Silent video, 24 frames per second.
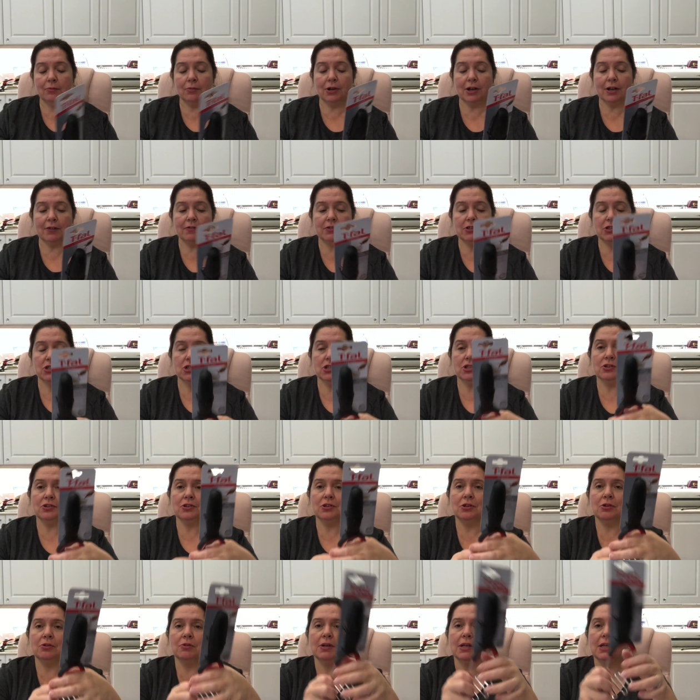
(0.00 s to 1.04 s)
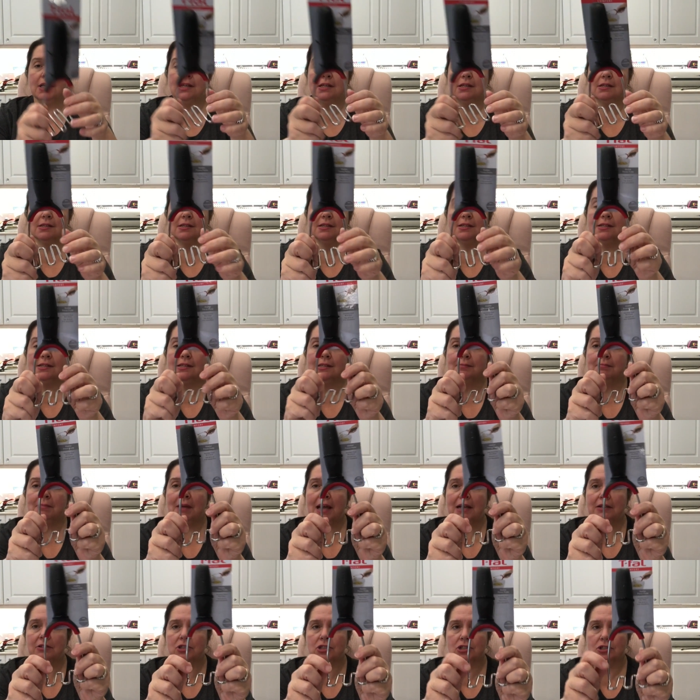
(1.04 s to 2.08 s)
what I have to show you is this
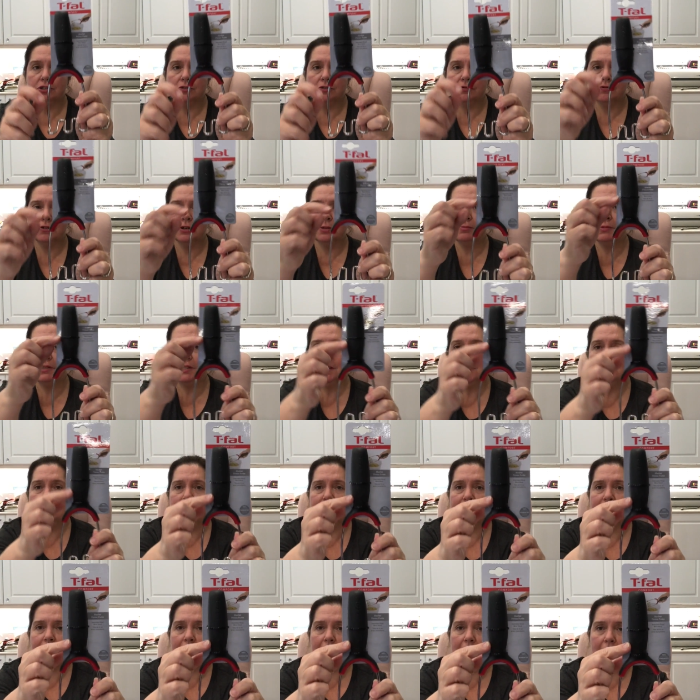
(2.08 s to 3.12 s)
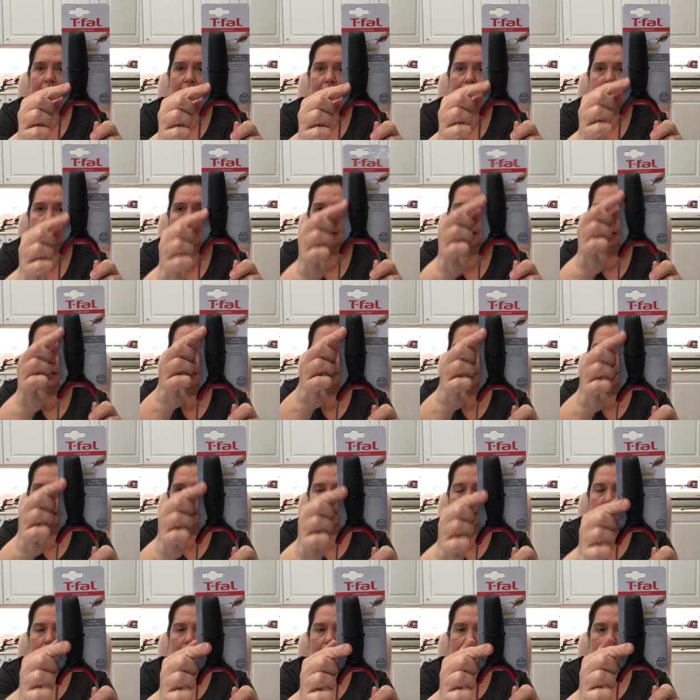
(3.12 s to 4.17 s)
masher from Tefal,
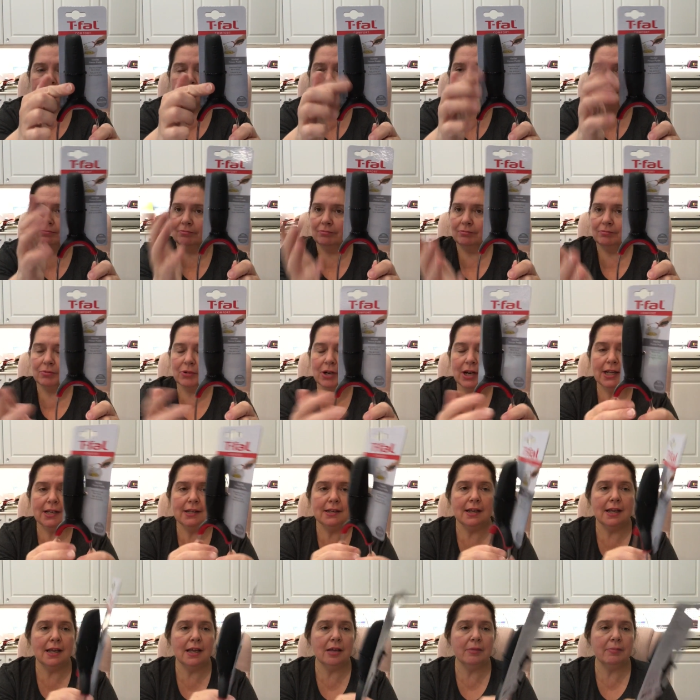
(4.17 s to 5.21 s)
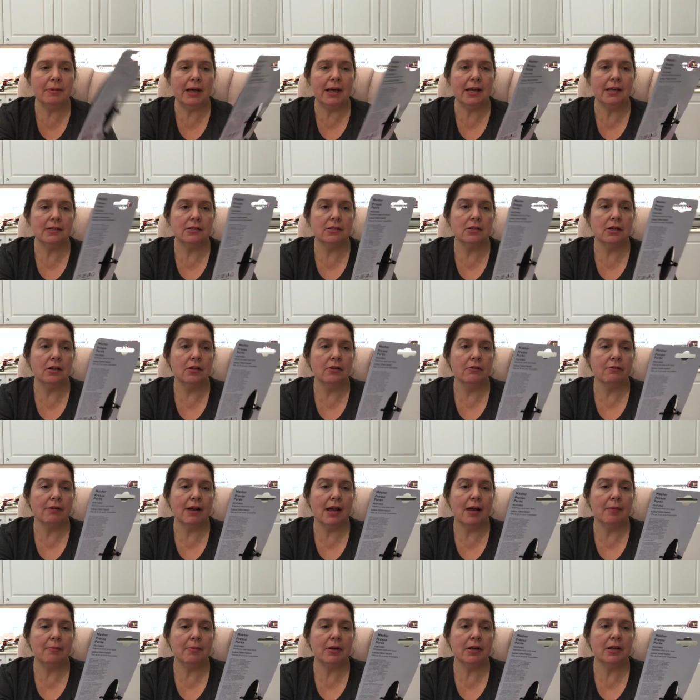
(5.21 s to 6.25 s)
brand name at
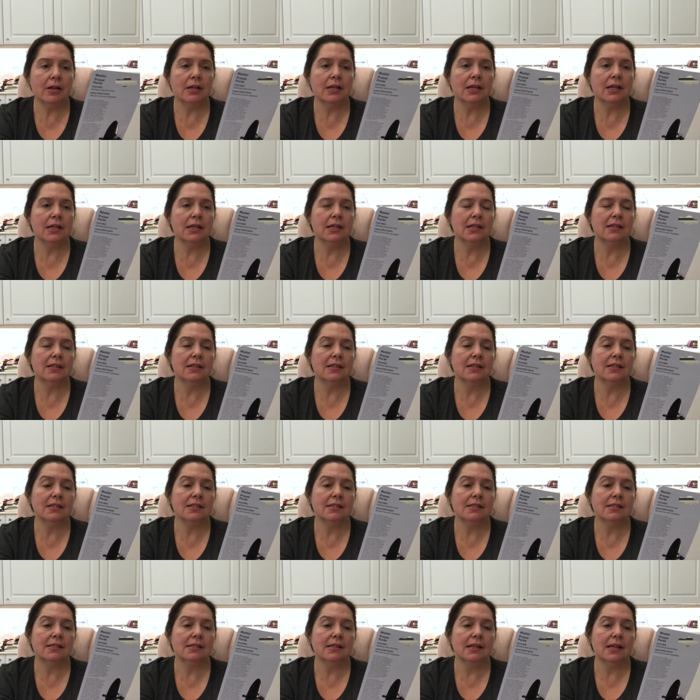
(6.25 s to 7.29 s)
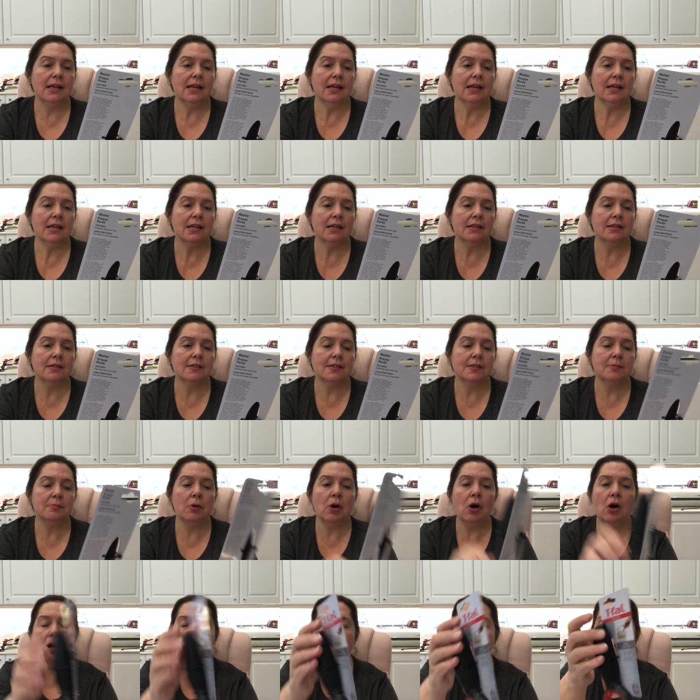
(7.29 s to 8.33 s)
Dollarama. It is a
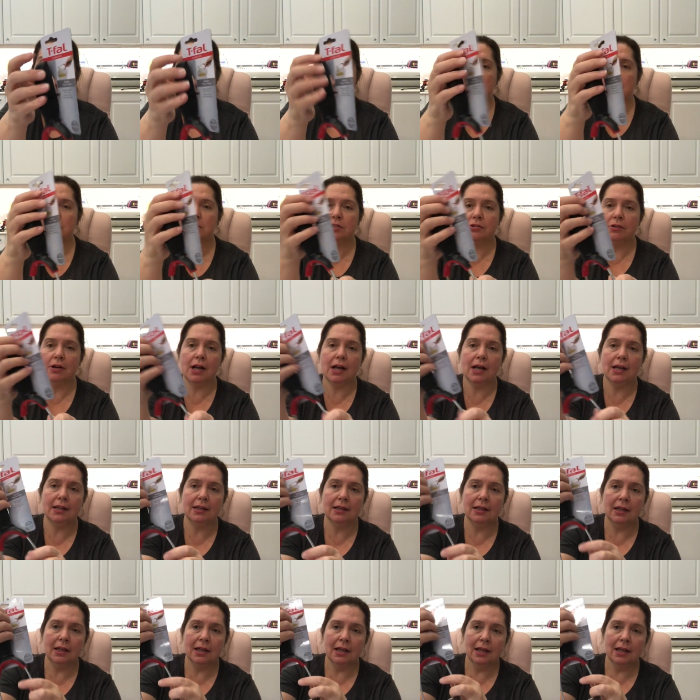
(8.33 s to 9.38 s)
small masher. I